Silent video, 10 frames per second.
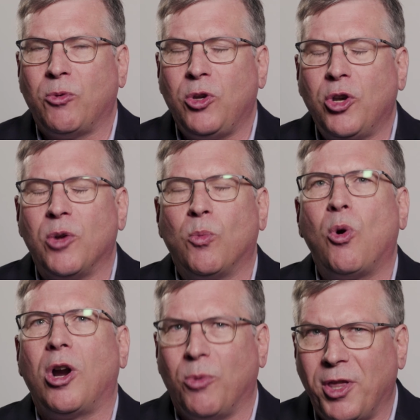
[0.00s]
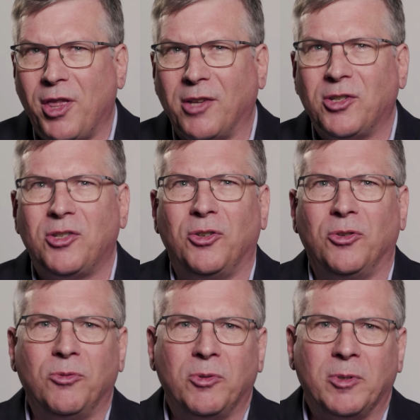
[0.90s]
You can work with us
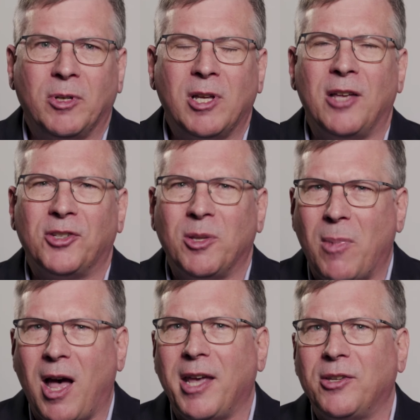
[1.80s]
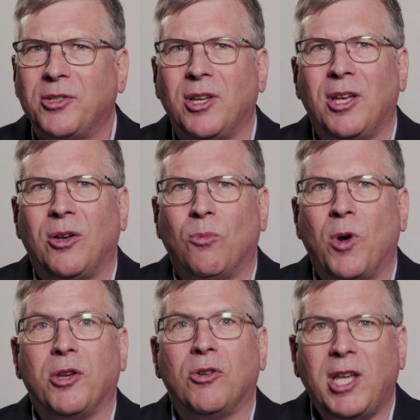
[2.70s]
to customize
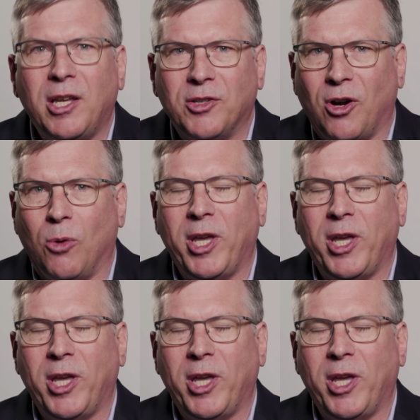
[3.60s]
what your needs are.